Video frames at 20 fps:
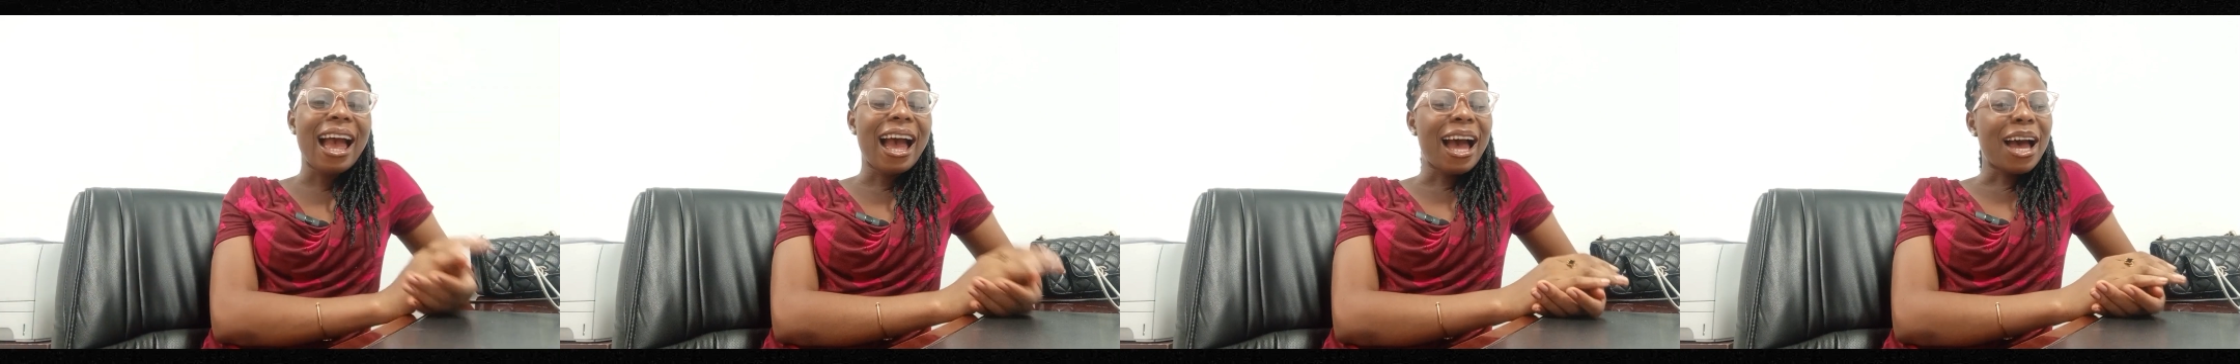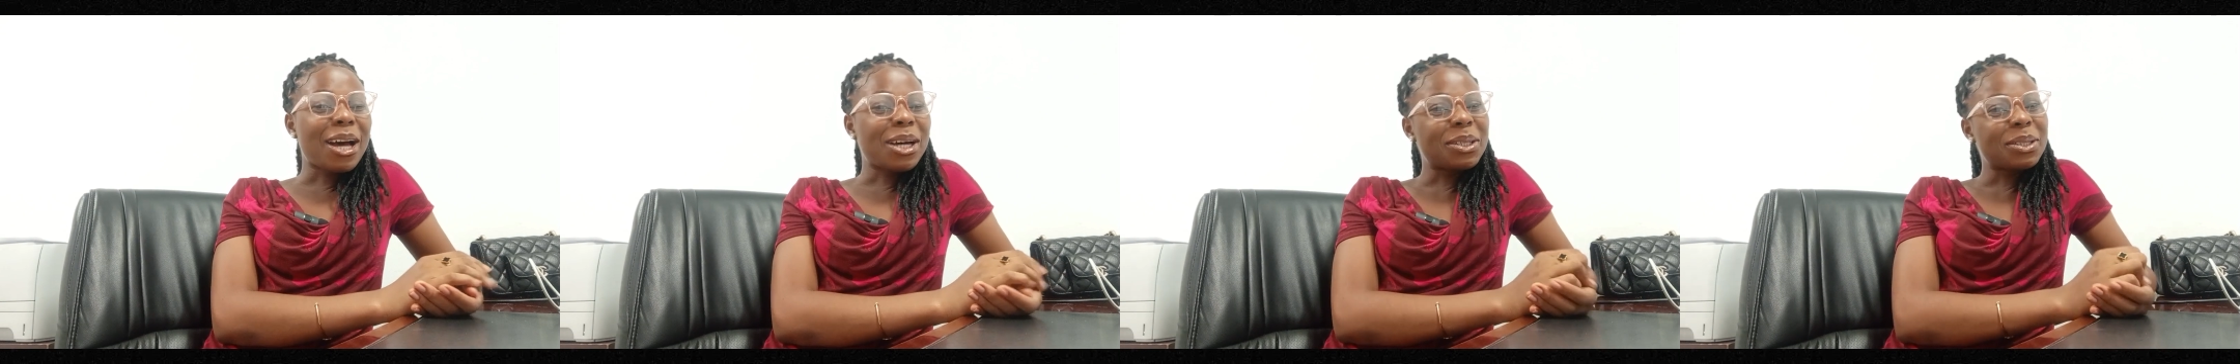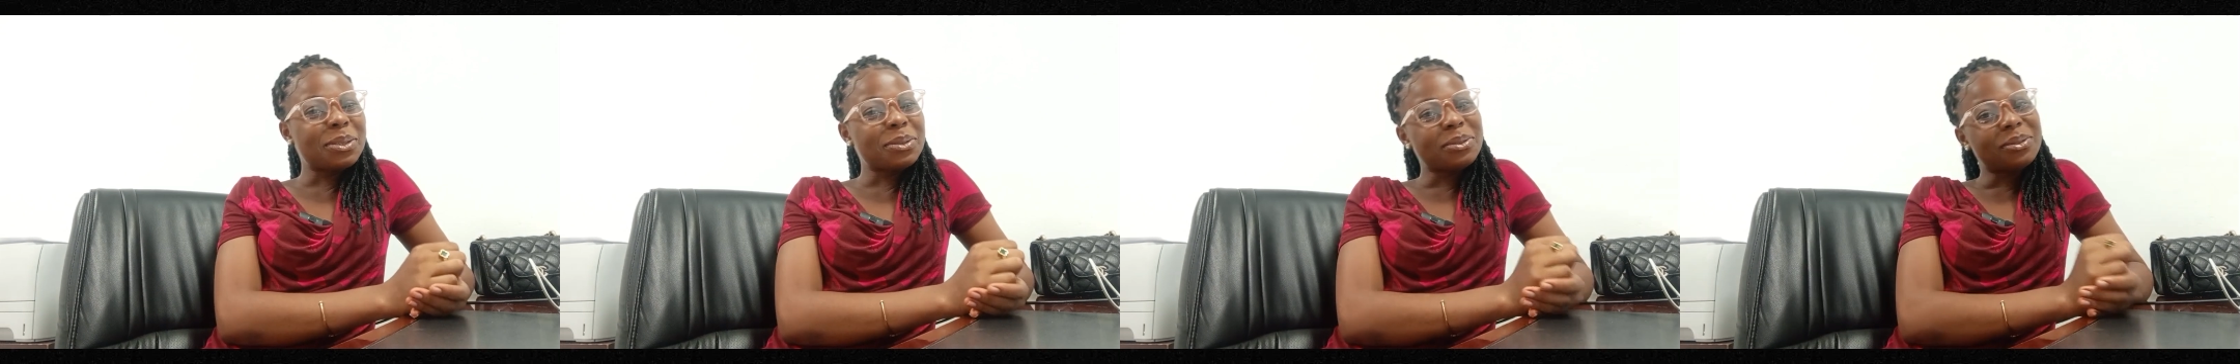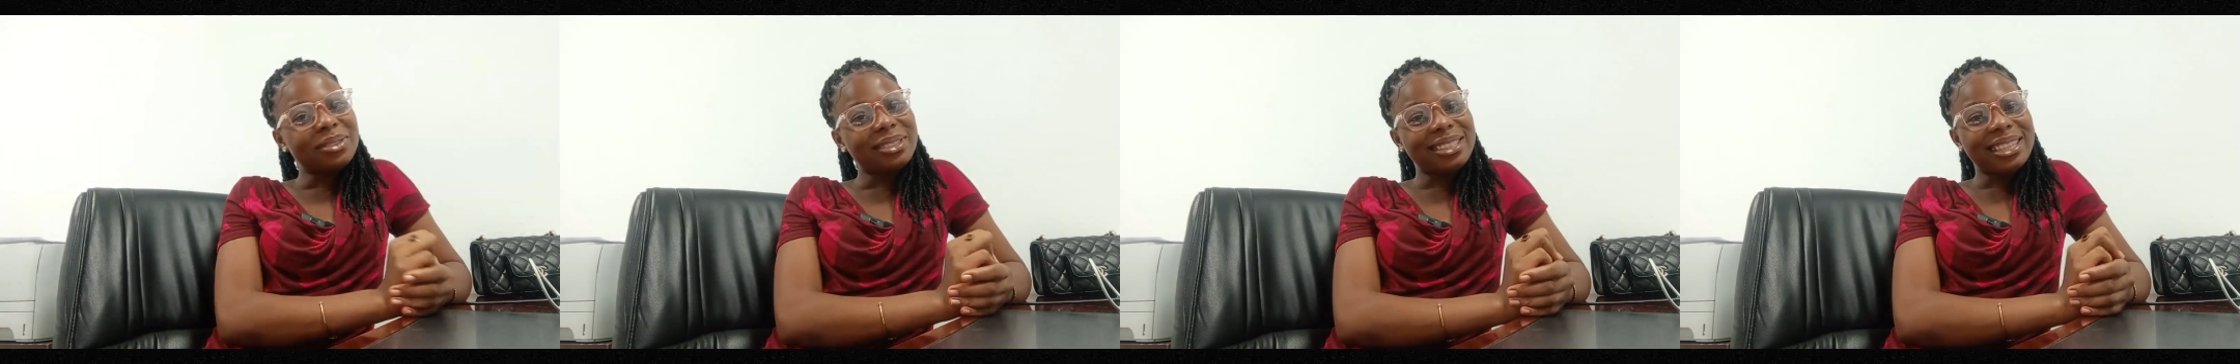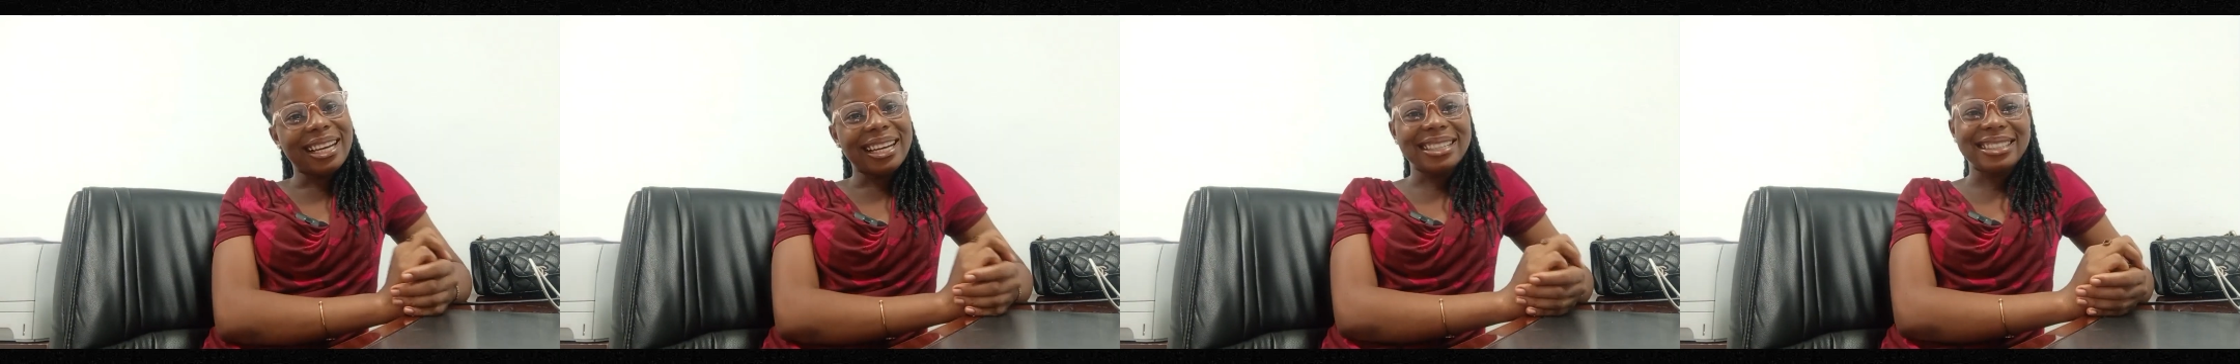How
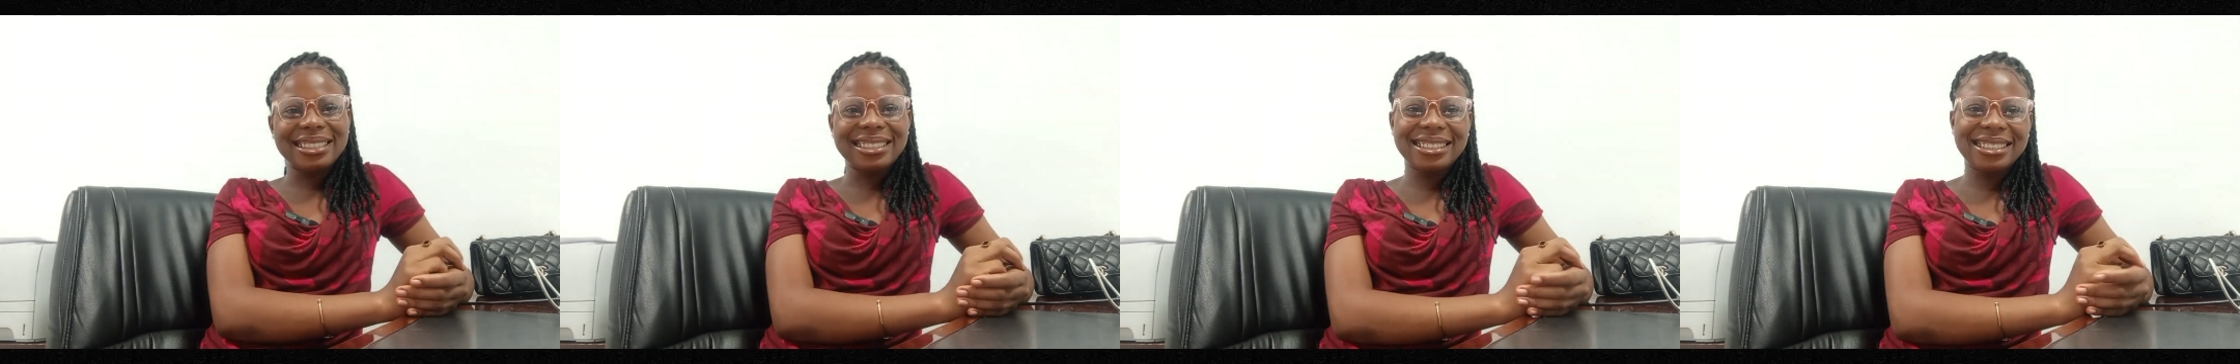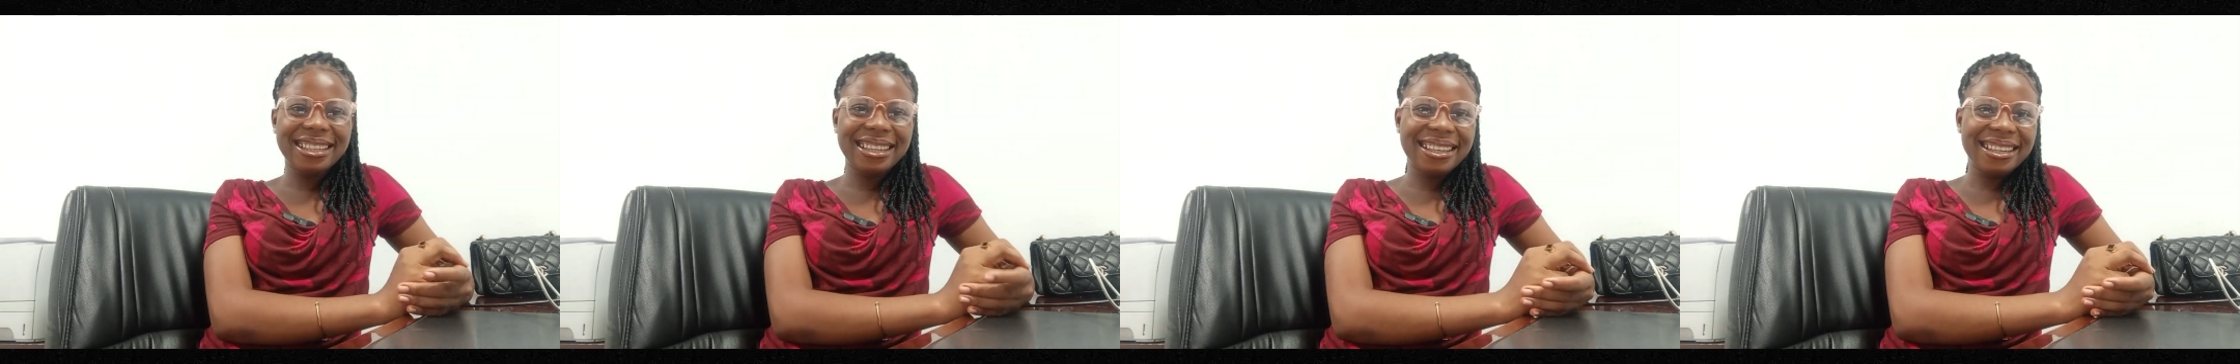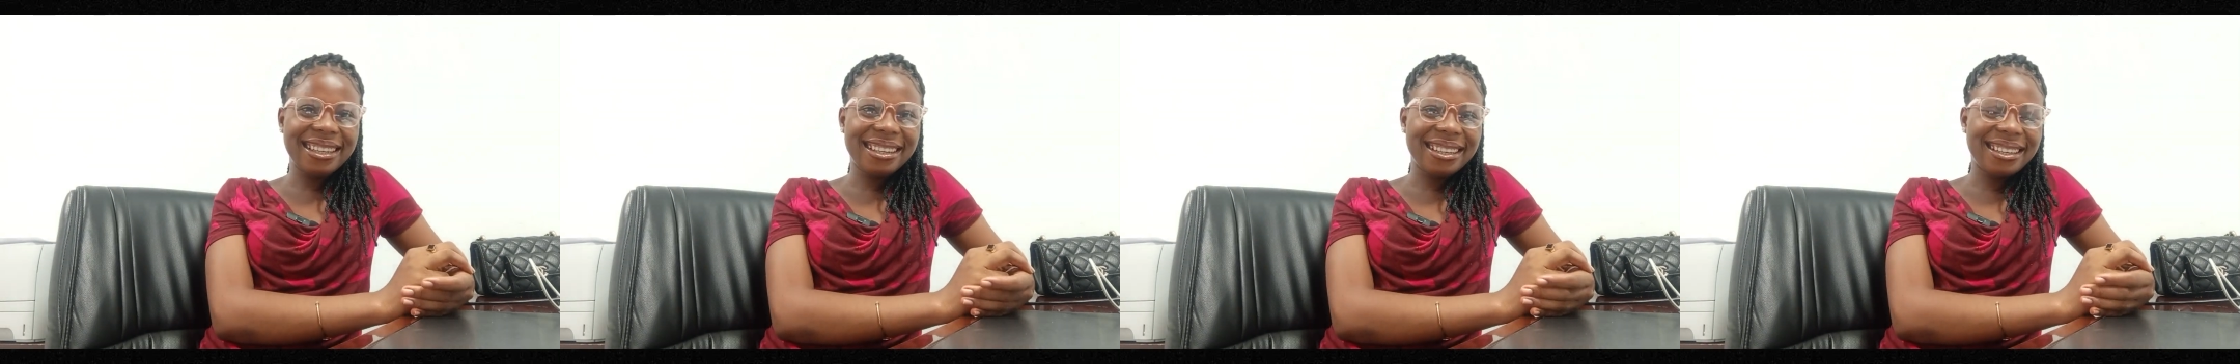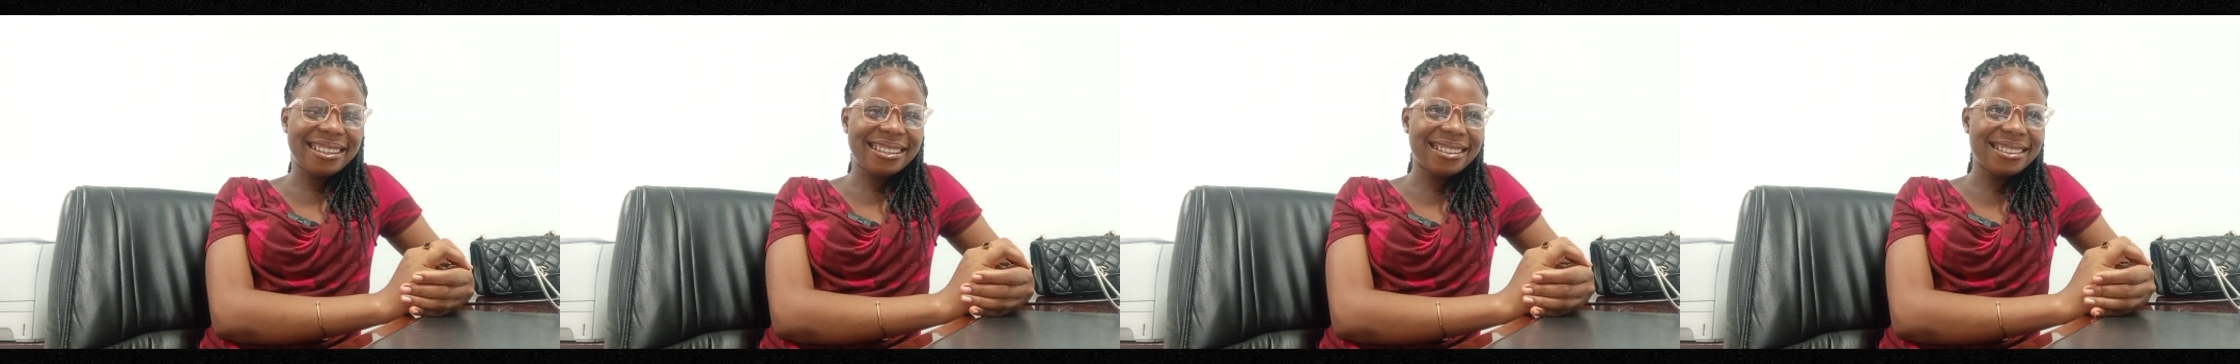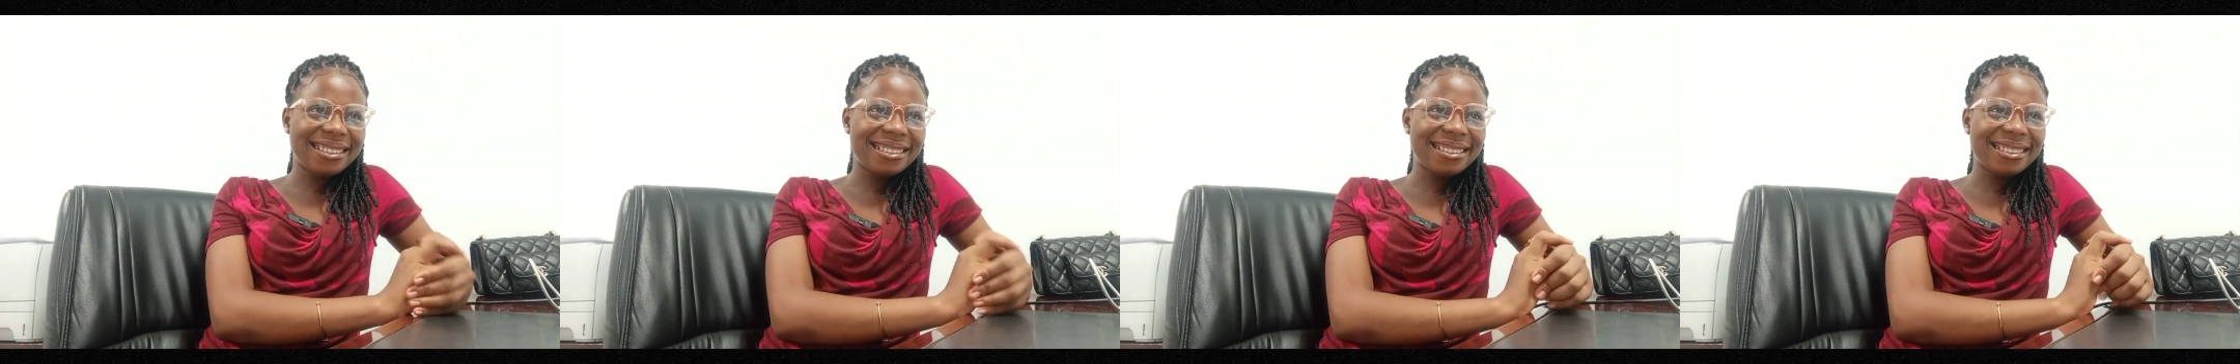on a
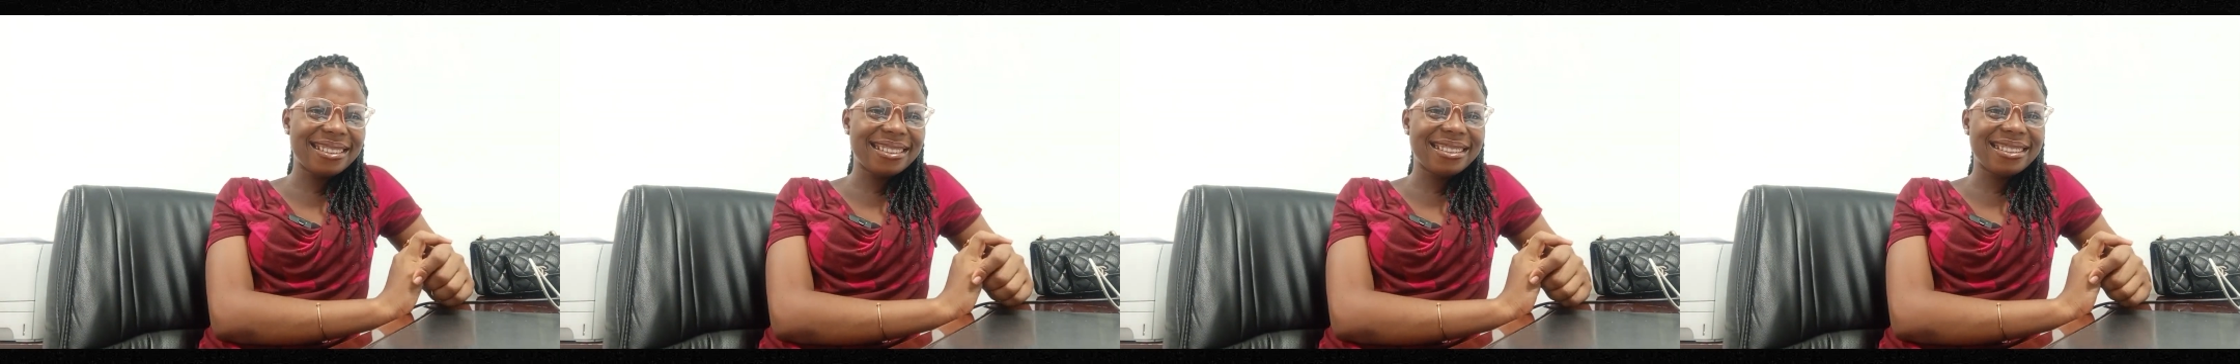day?